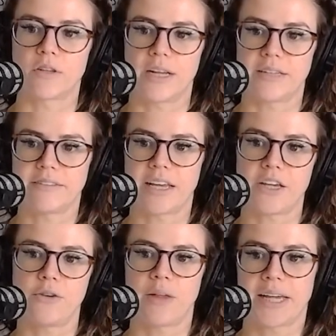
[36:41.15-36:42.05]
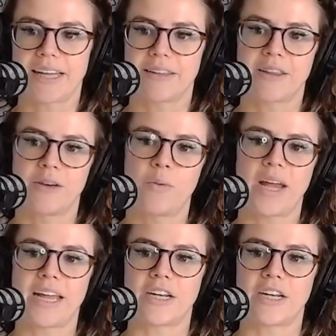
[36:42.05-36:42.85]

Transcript: So let's say you like get the weight